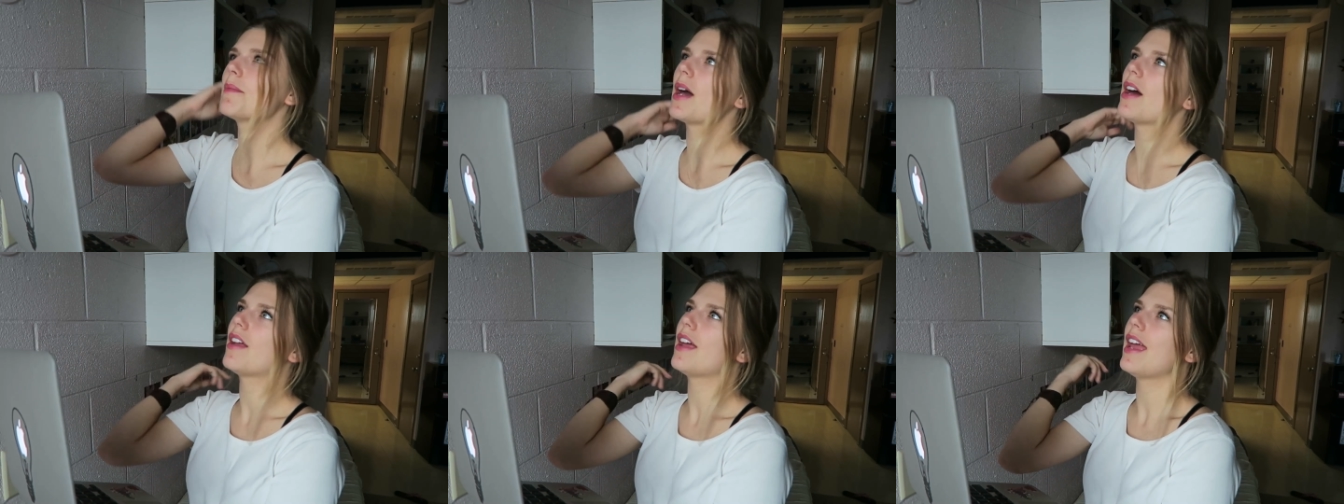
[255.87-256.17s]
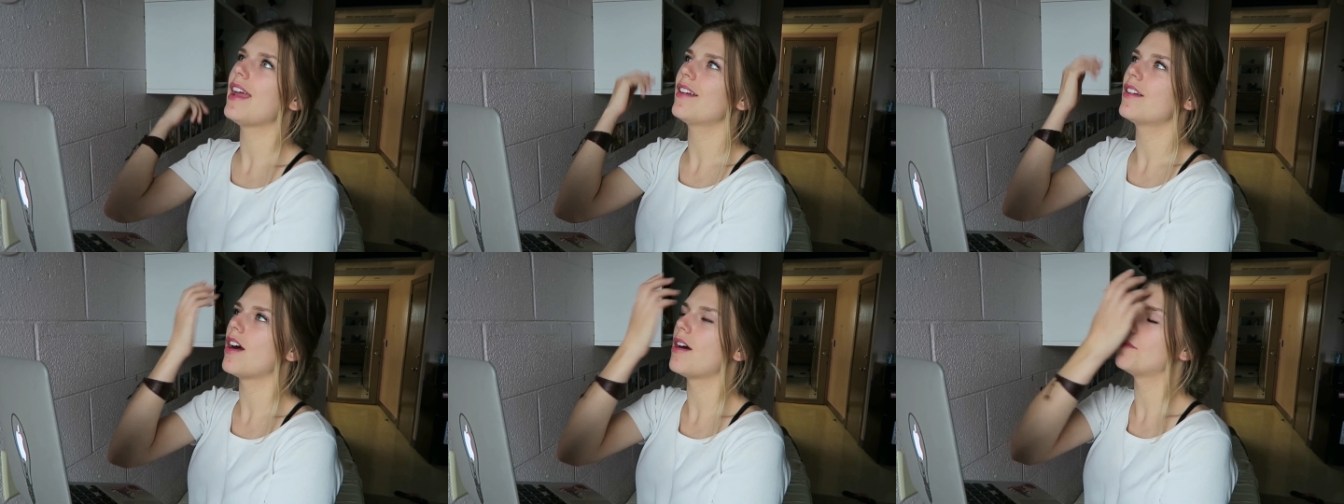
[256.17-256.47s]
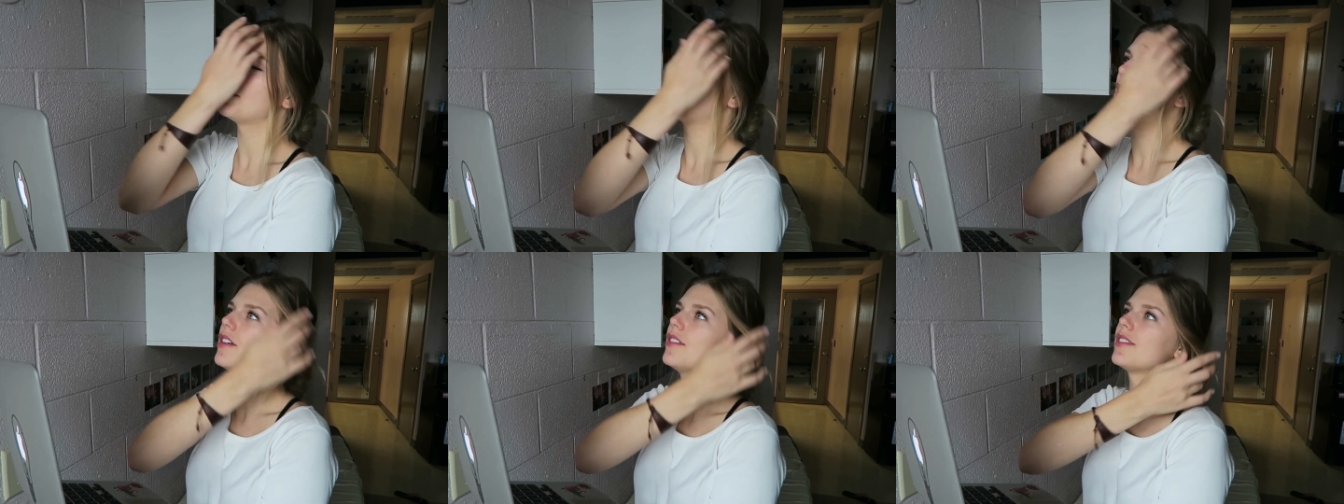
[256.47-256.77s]
about hate
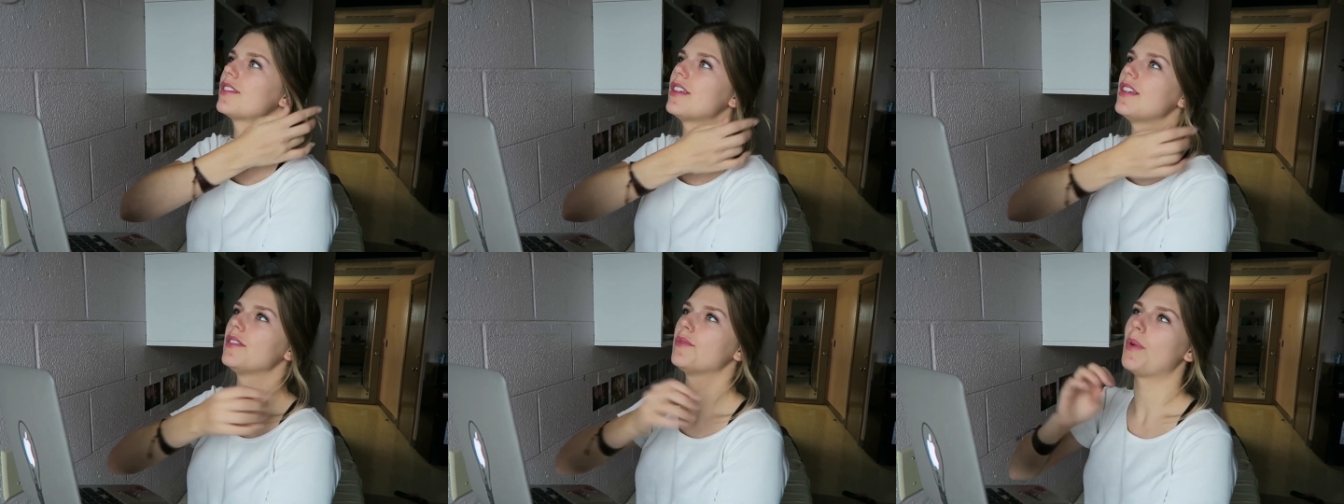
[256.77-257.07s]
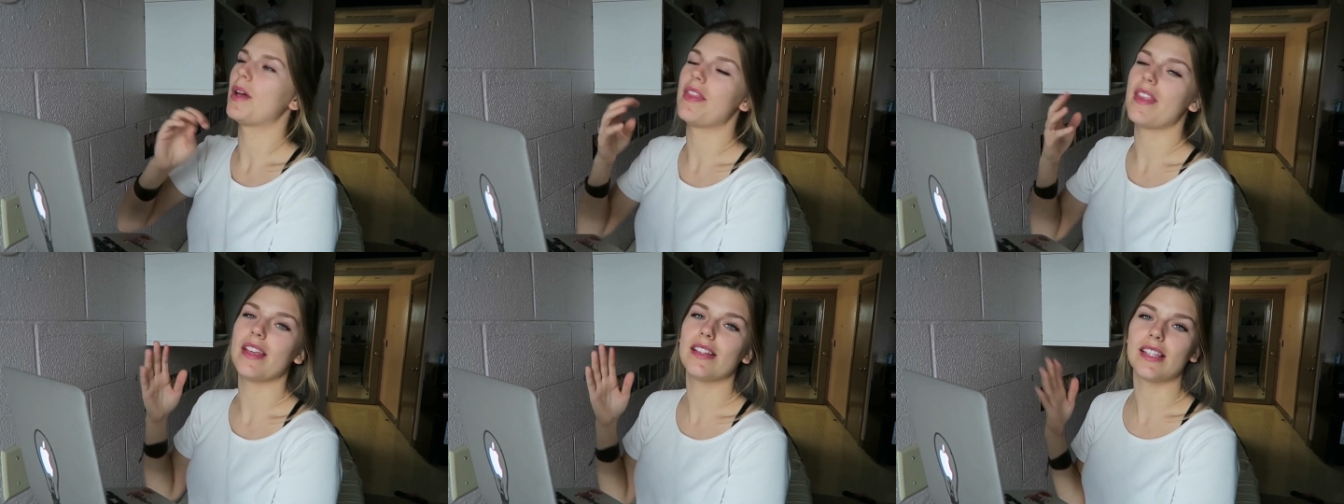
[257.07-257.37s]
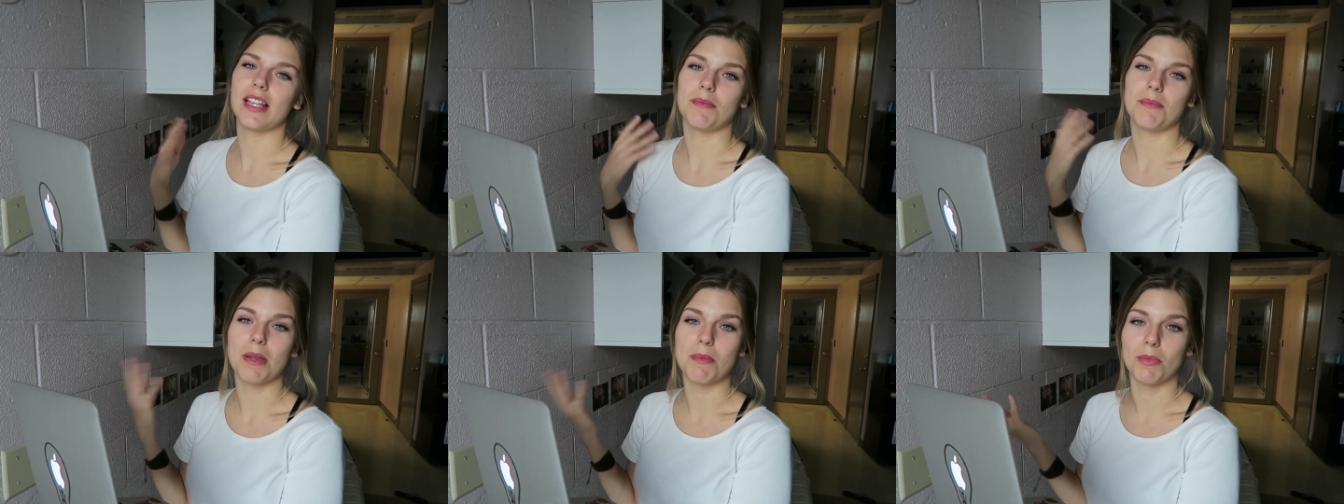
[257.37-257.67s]
commenters is when they
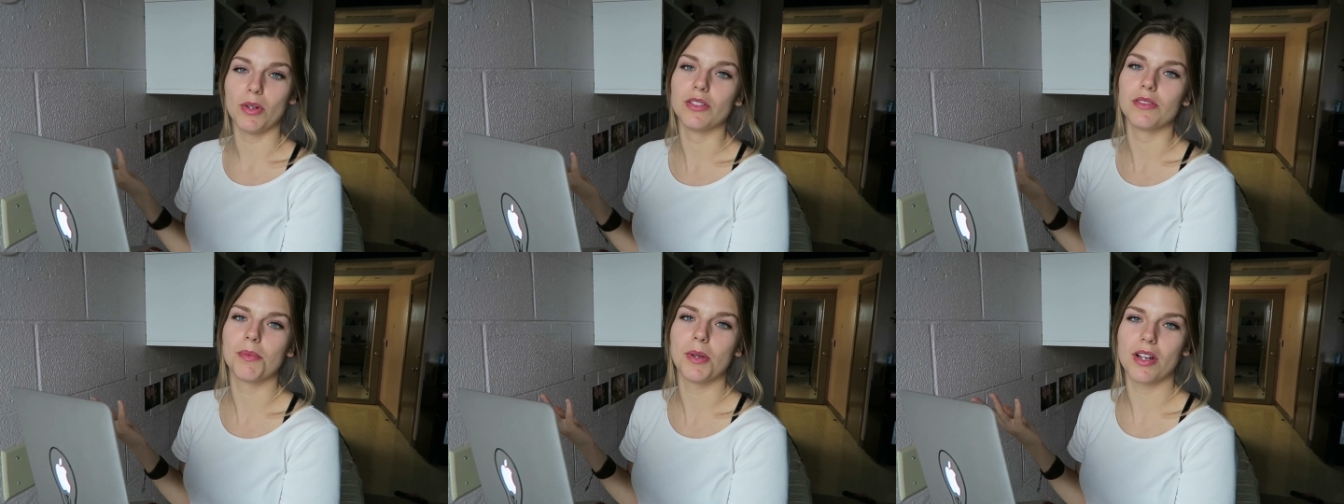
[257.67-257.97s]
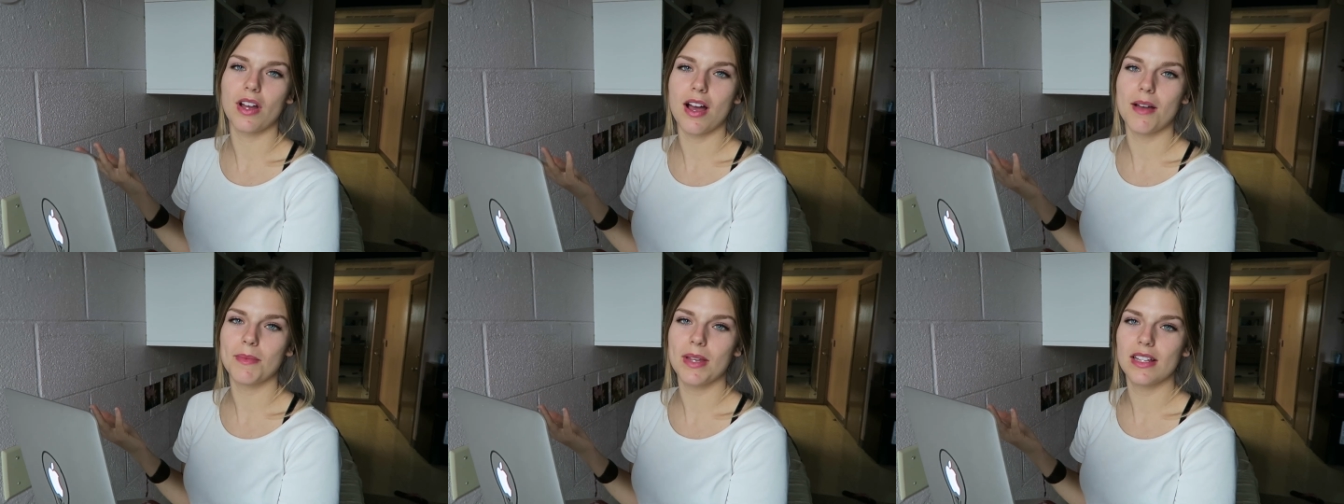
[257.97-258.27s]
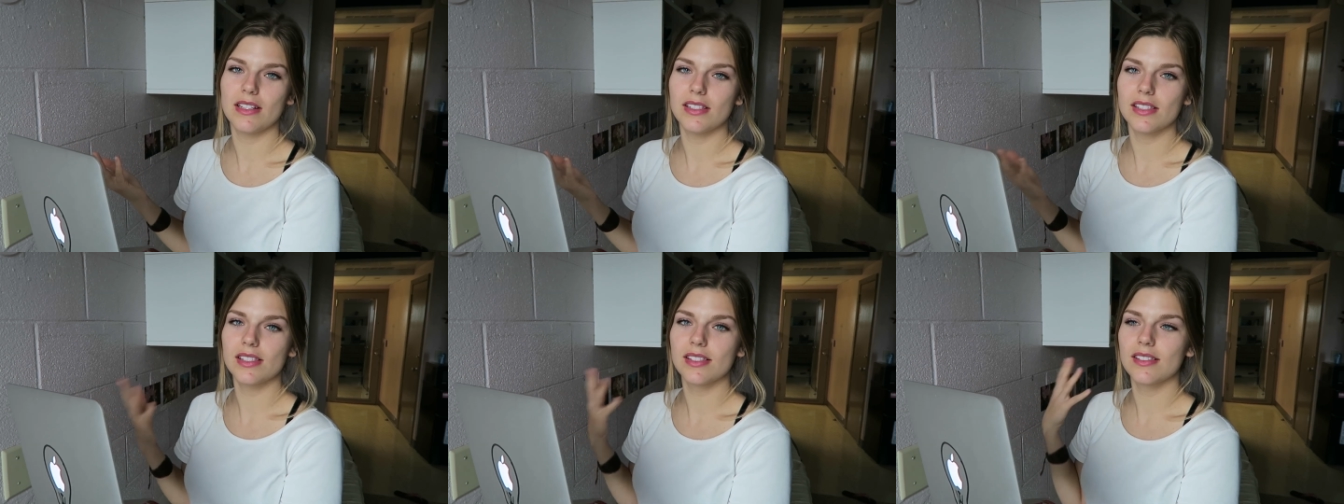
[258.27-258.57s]
send me multiple
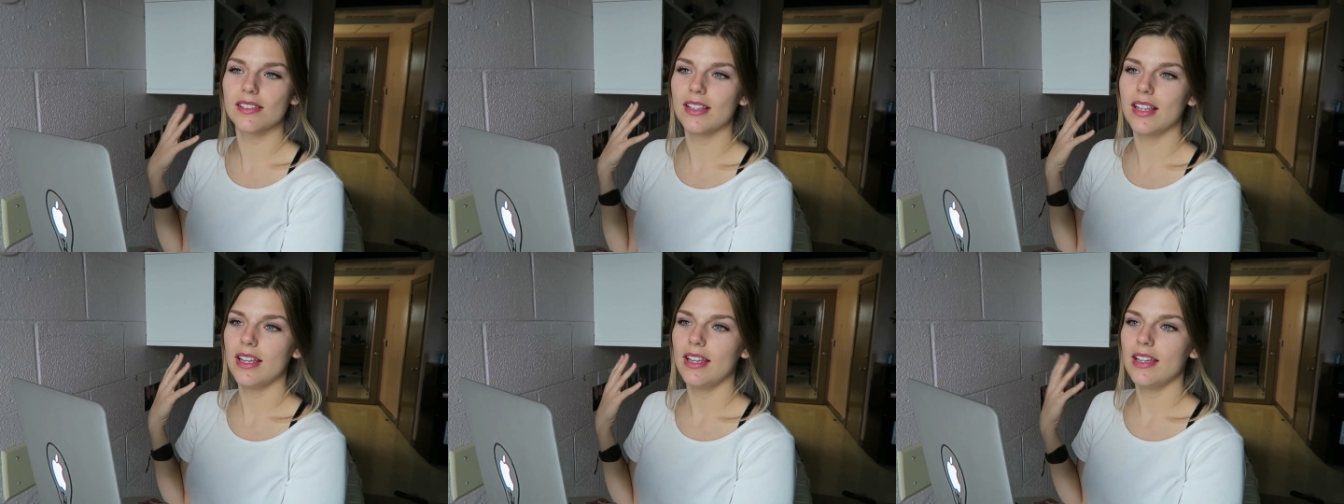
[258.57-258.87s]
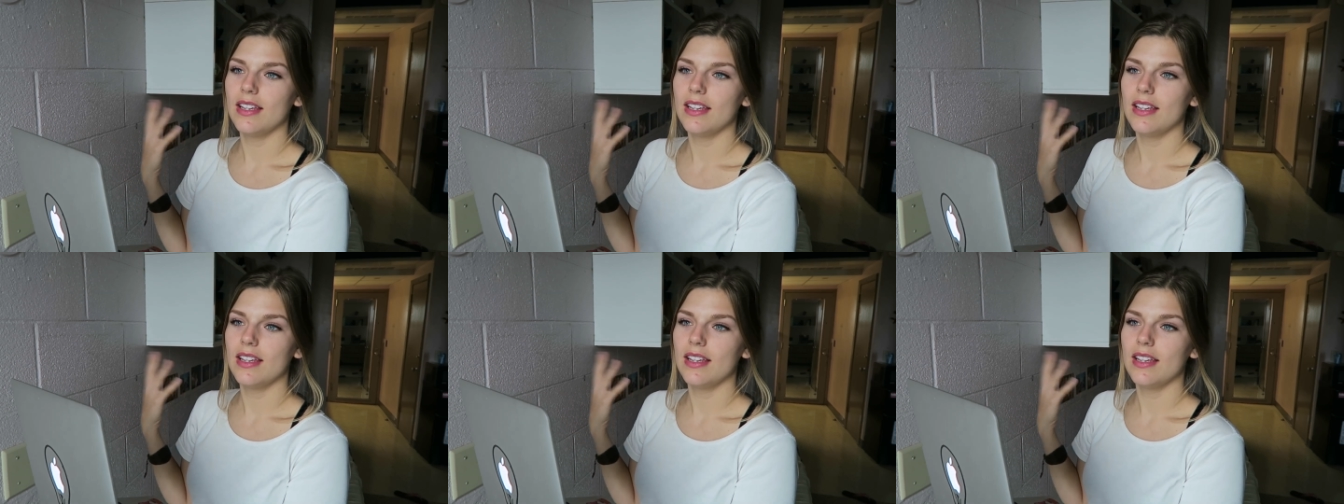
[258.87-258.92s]
comments,